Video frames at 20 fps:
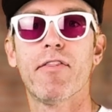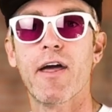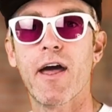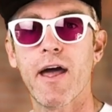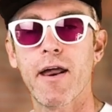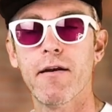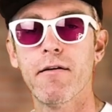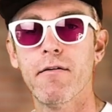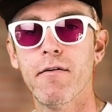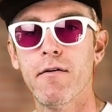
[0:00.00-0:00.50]

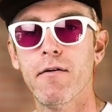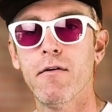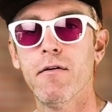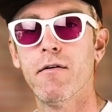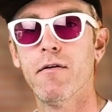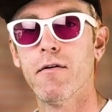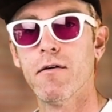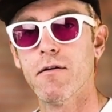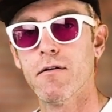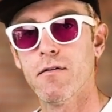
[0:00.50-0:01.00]
that.
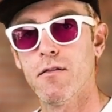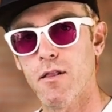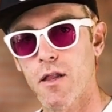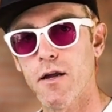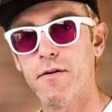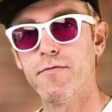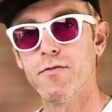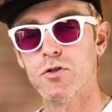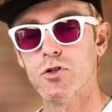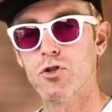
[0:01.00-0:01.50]

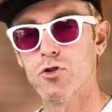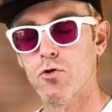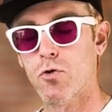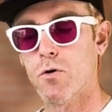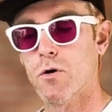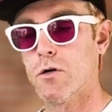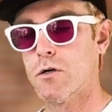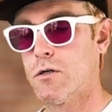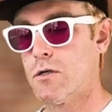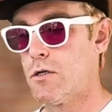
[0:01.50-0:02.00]
Life is
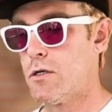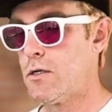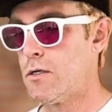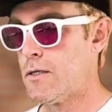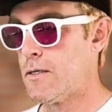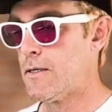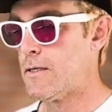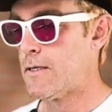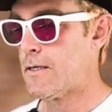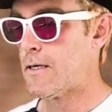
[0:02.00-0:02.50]
short.
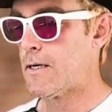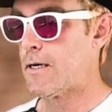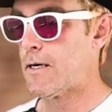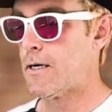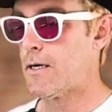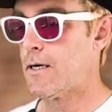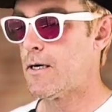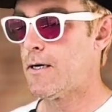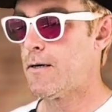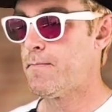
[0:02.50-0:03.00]

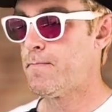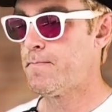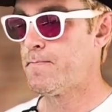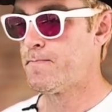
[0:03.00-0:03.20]
Yeah,